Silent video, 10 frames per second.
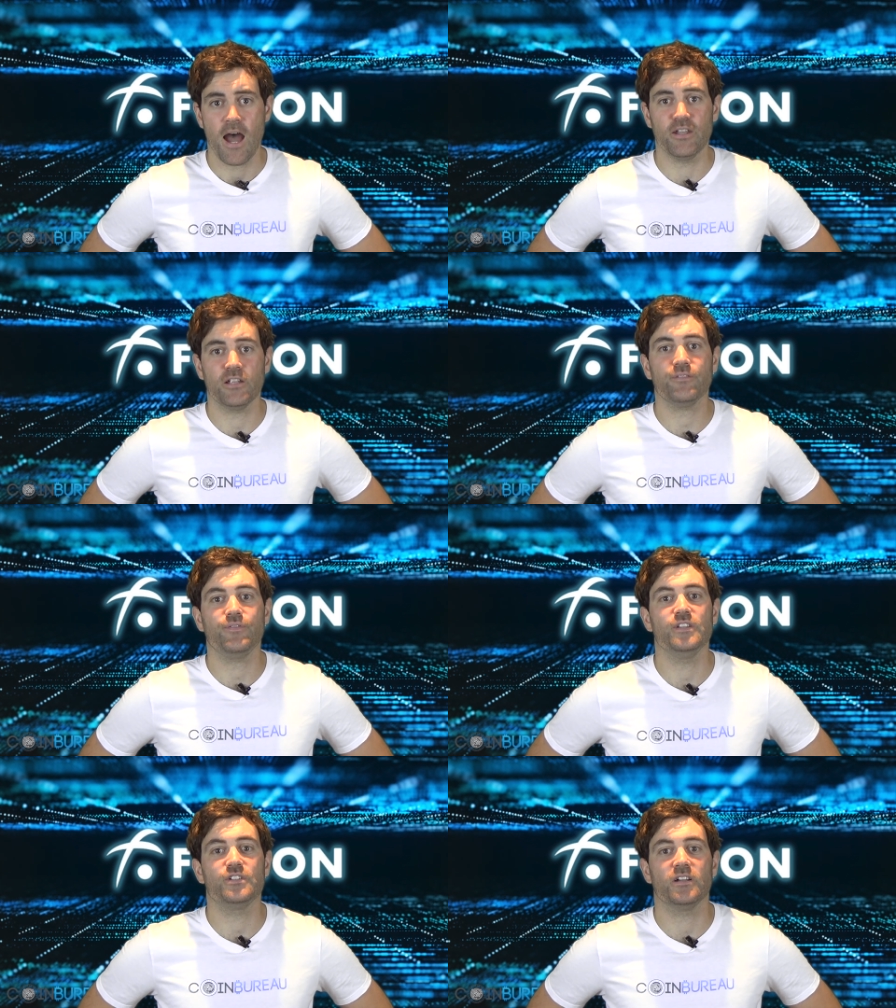Another
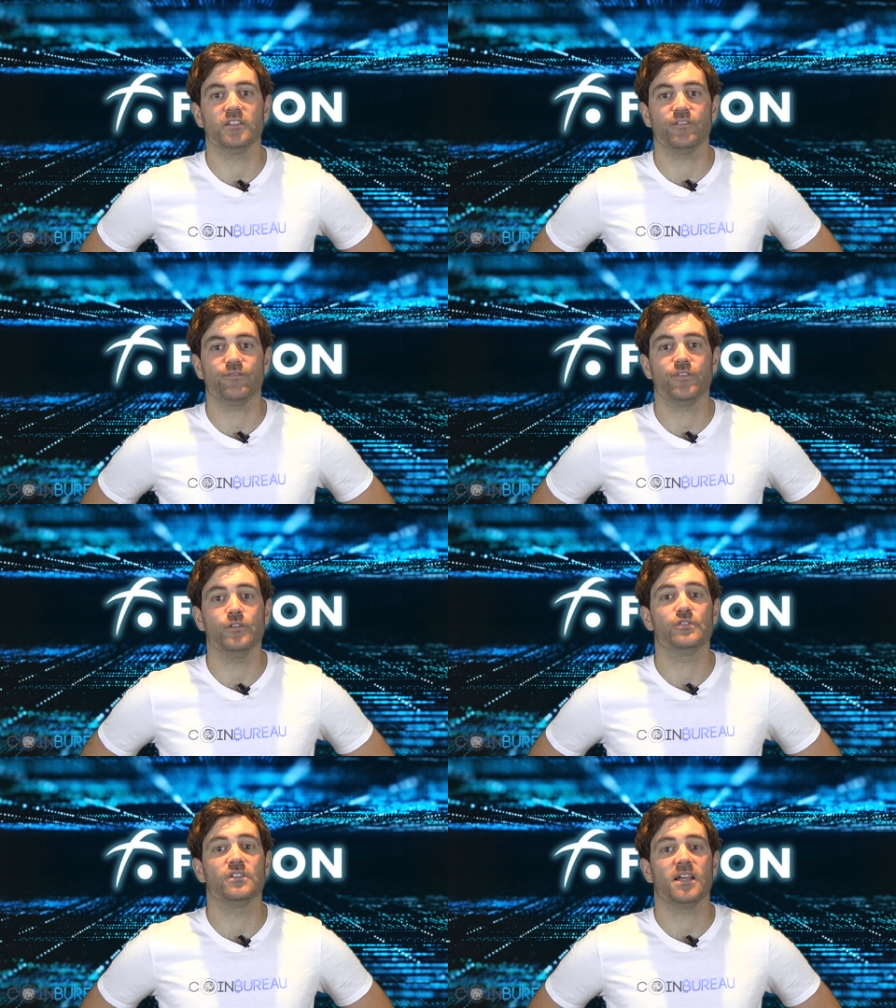feature that
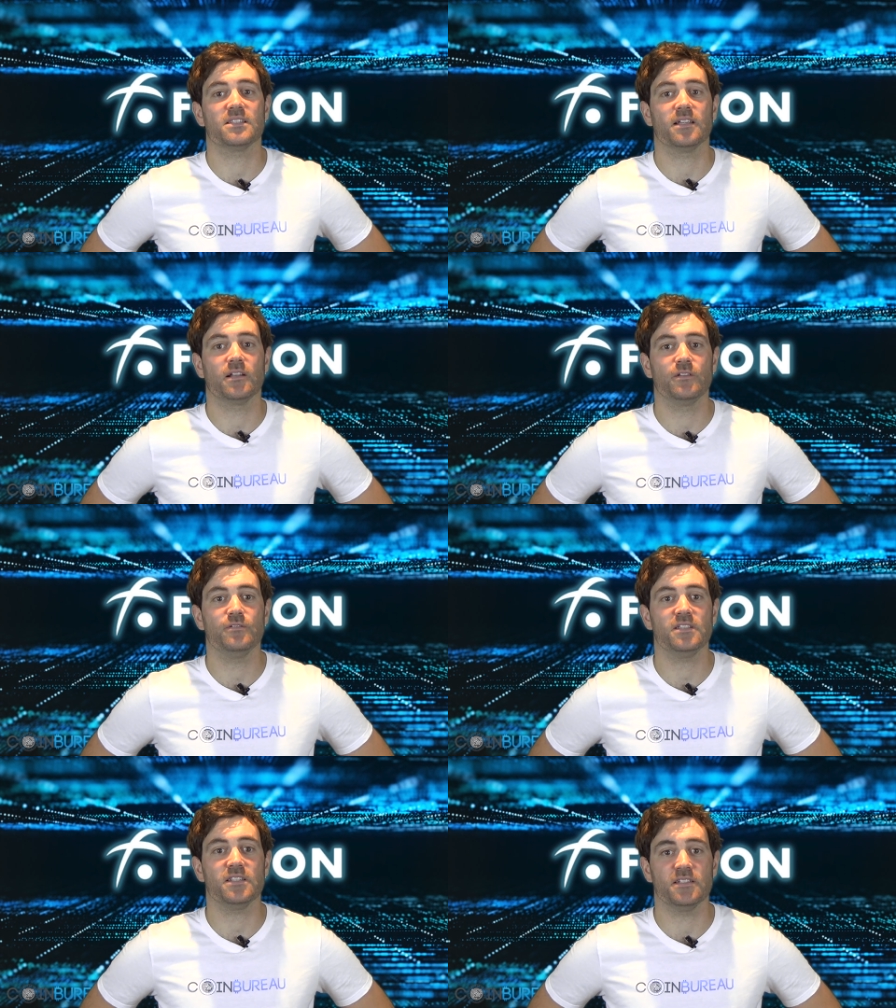Fusion has
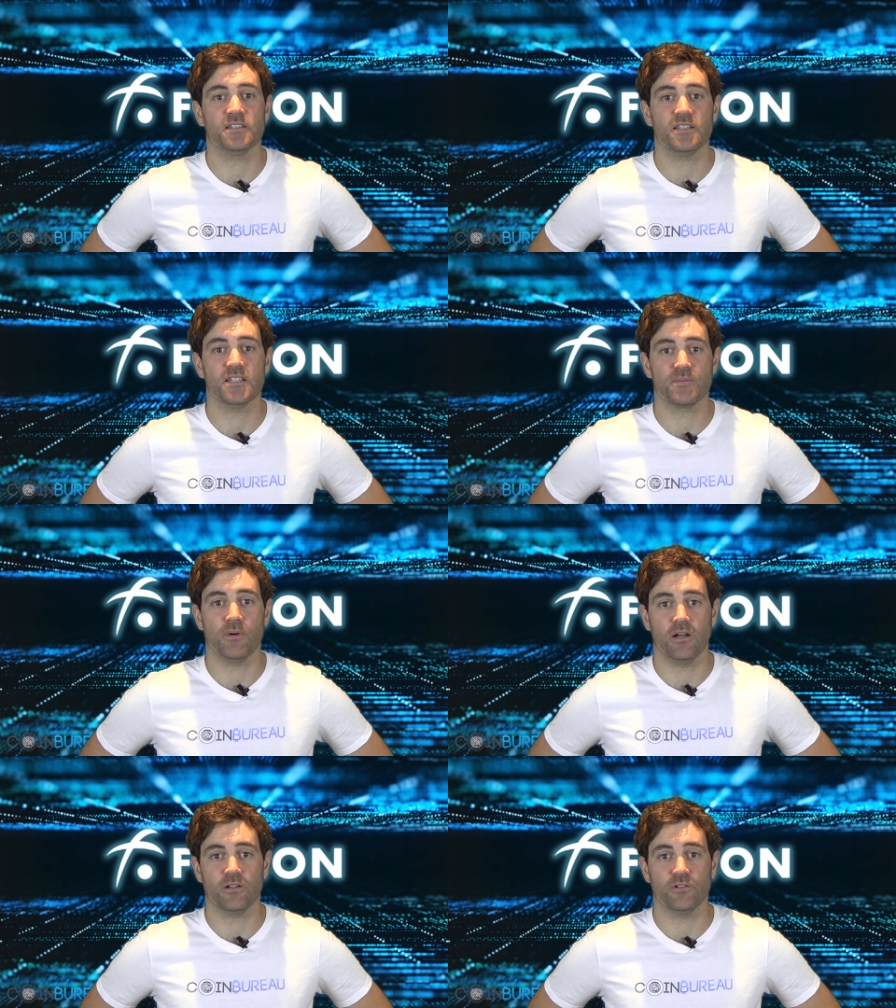included into these
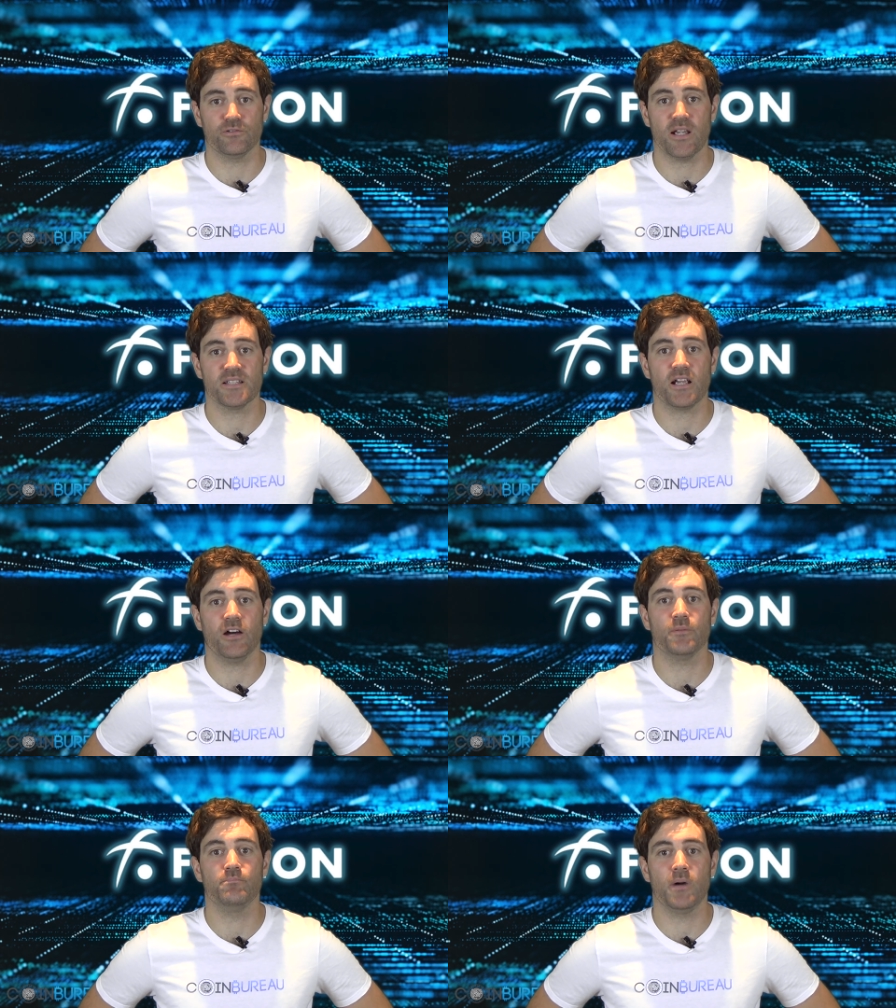smart contracts
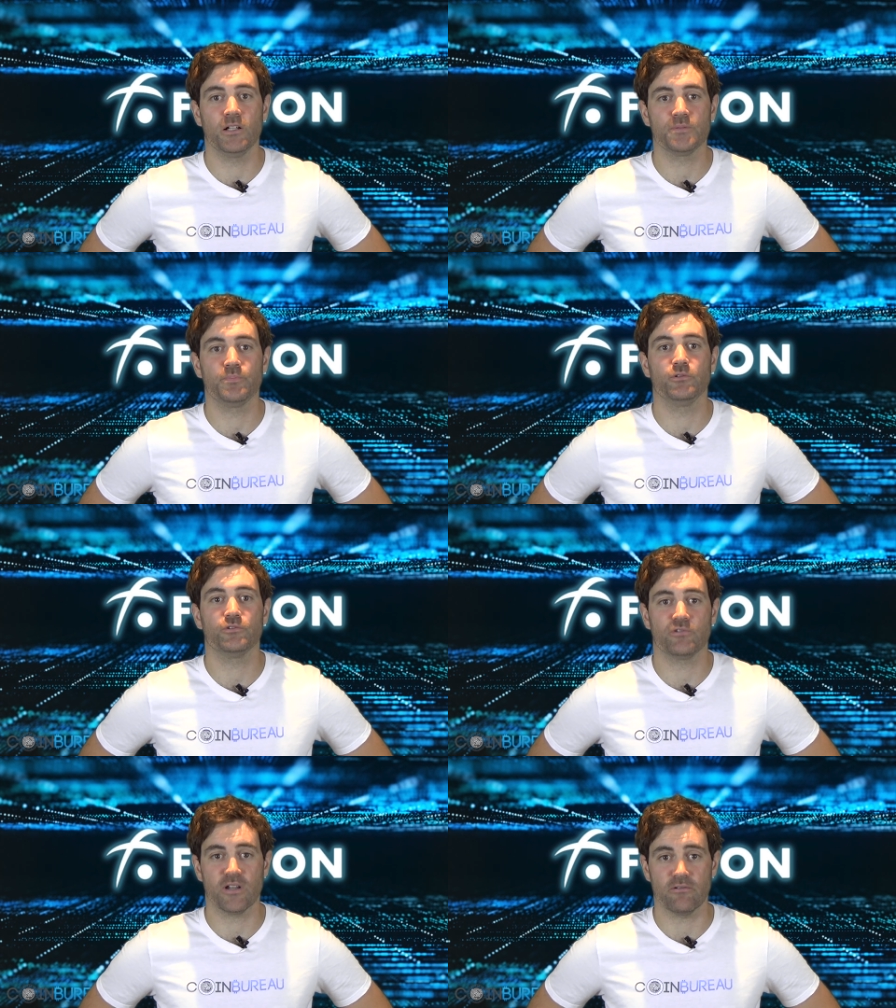are the
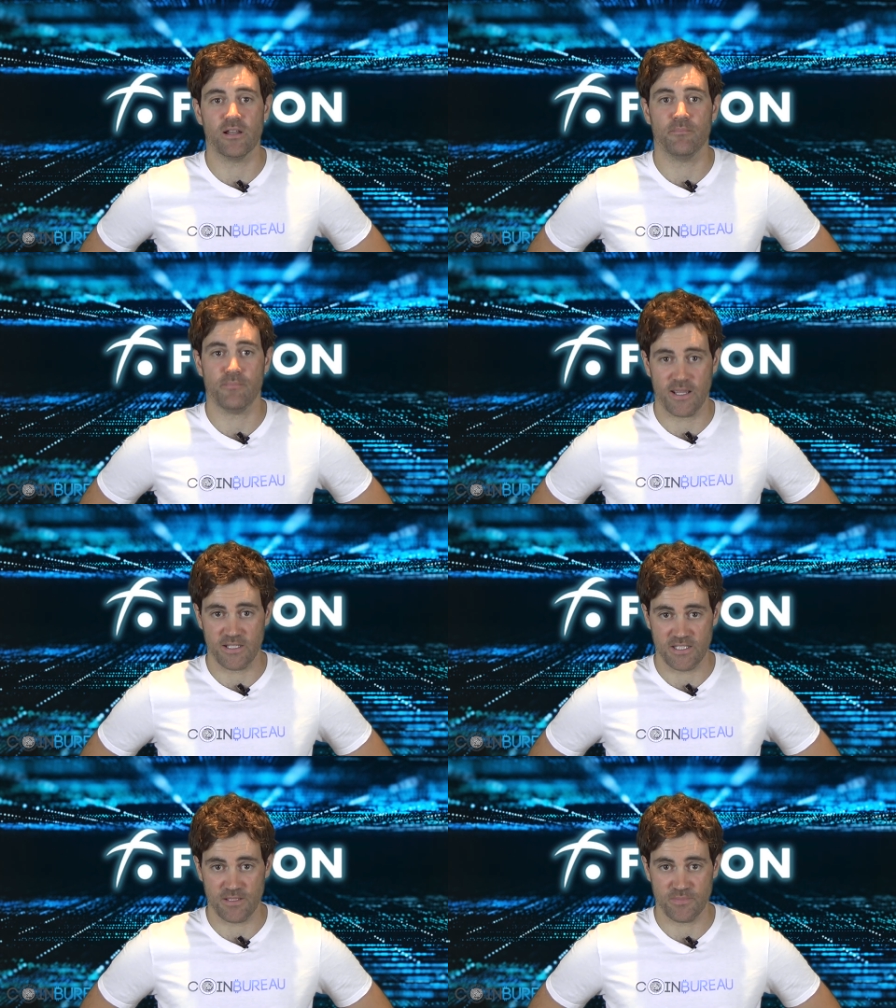multiple triggering
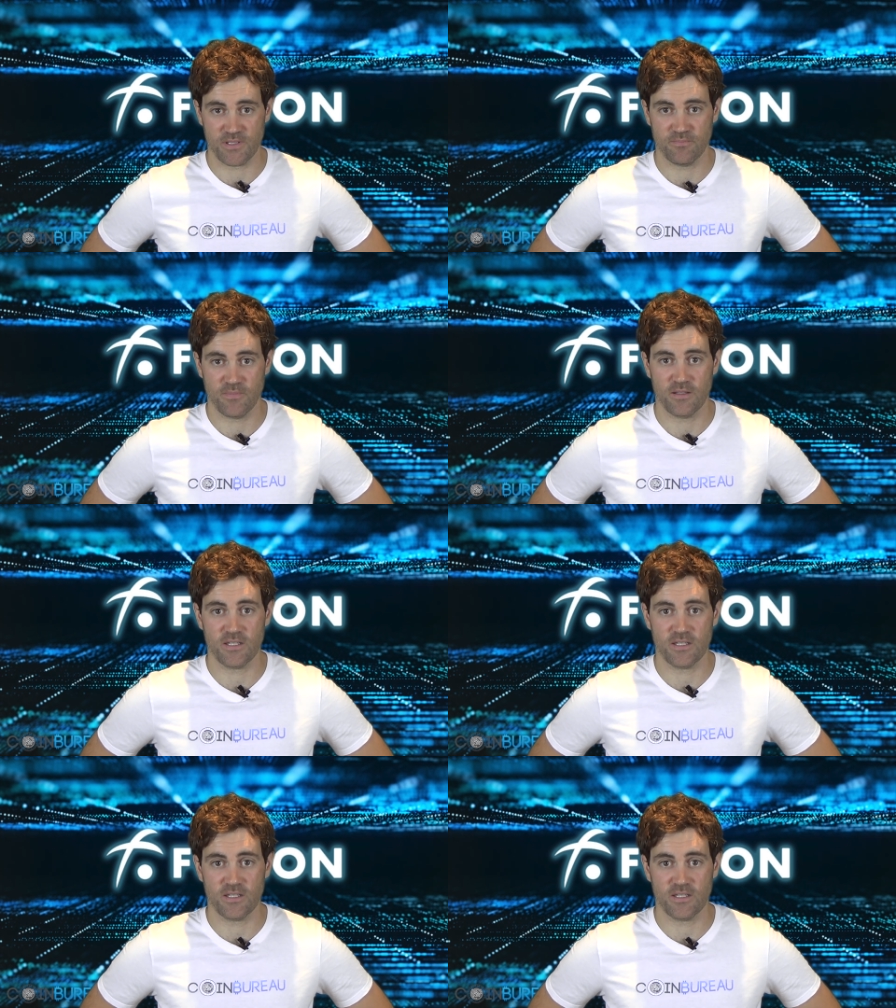mechanisms.